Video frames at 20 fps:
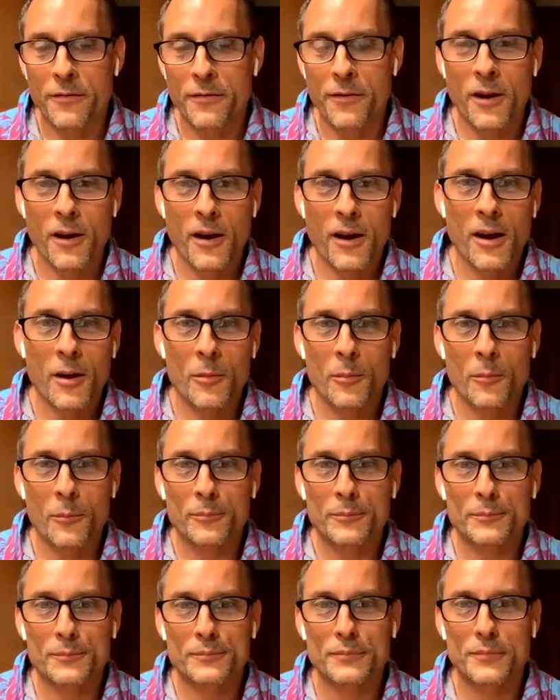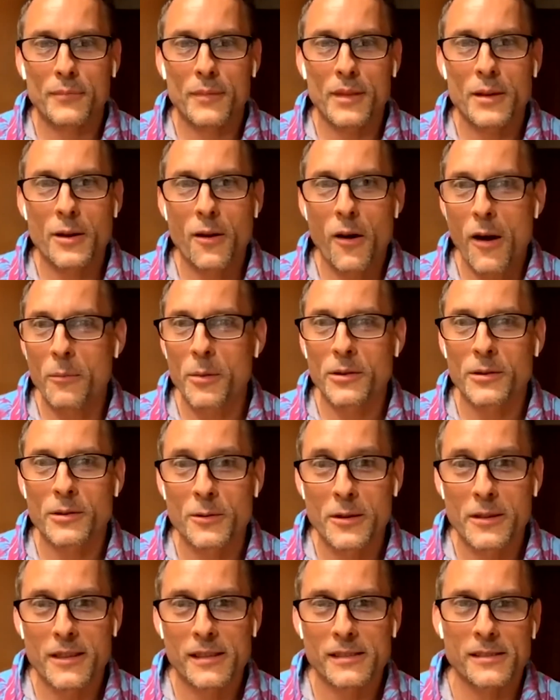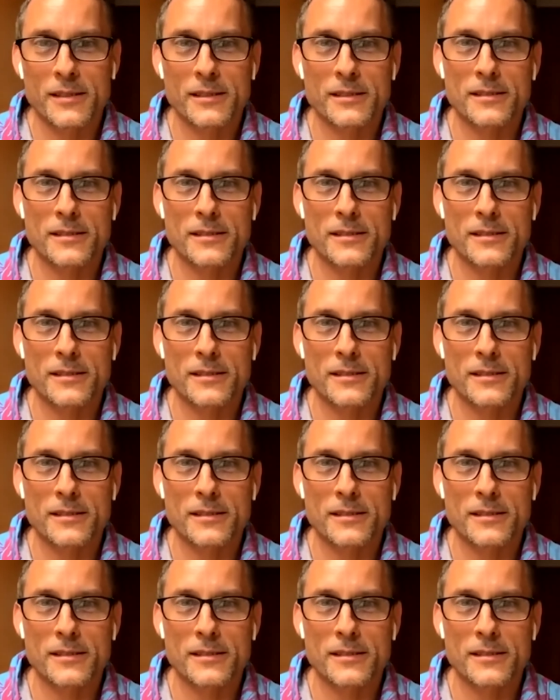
I've been doing this since